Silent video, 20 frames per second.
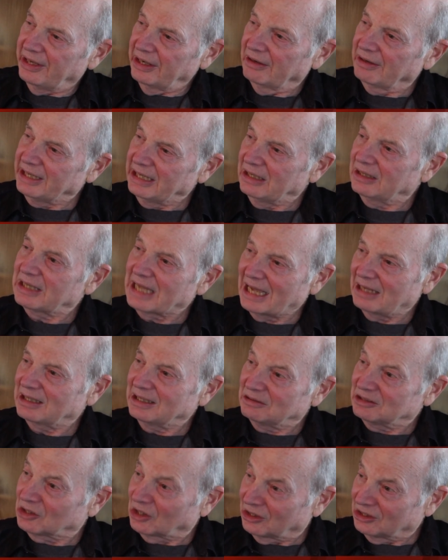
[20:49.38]
they're in that
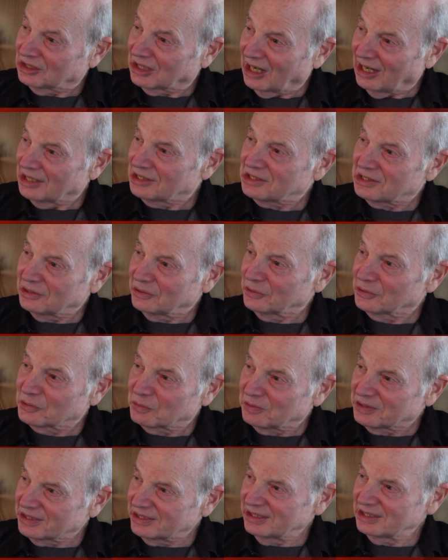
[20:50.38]

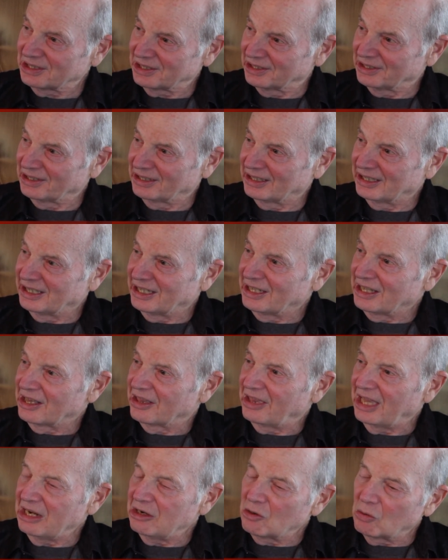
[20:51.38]
concierge position,
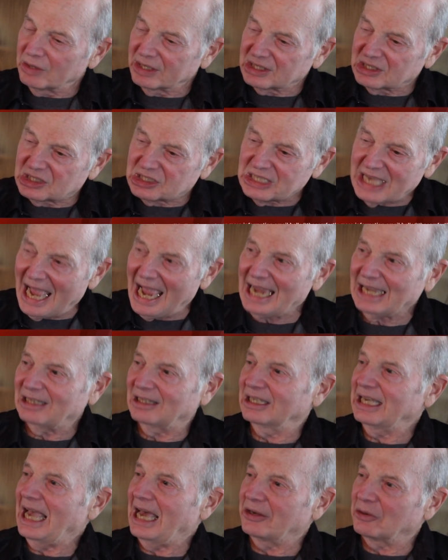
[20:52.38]
they know
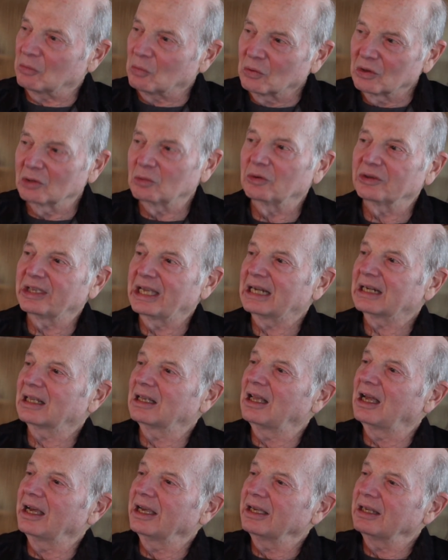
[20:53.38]
exactly how to work with that
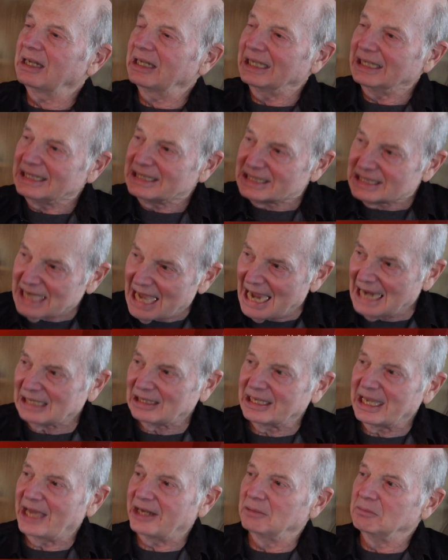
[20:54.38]
client,
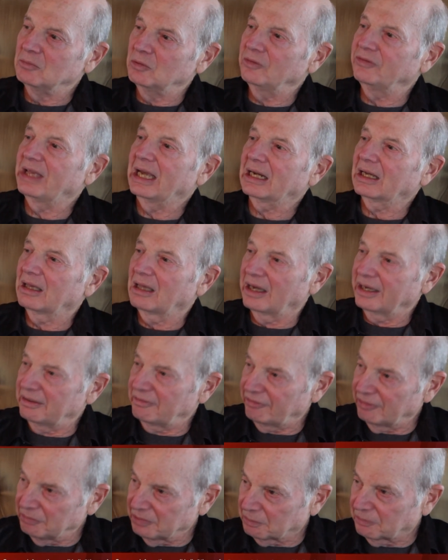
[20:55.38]
exactly how to move that
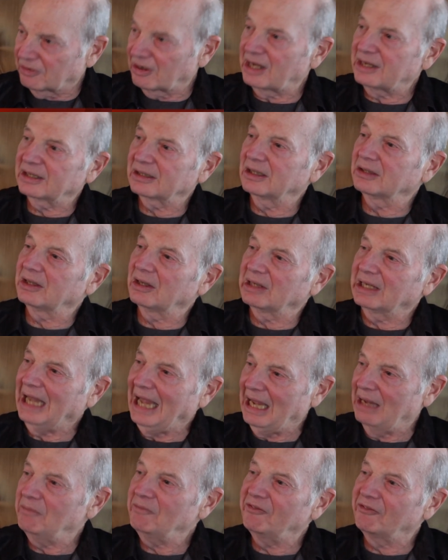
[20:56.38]
client from the product that they
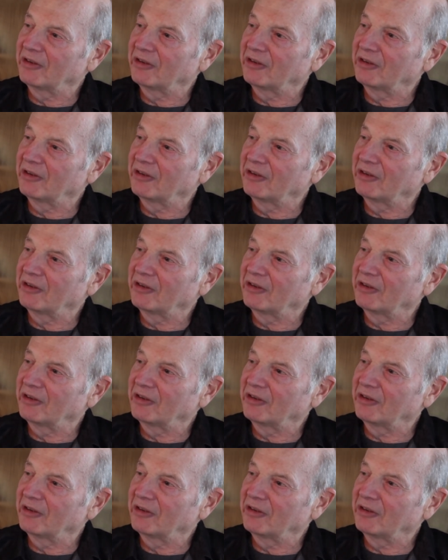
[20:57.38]
came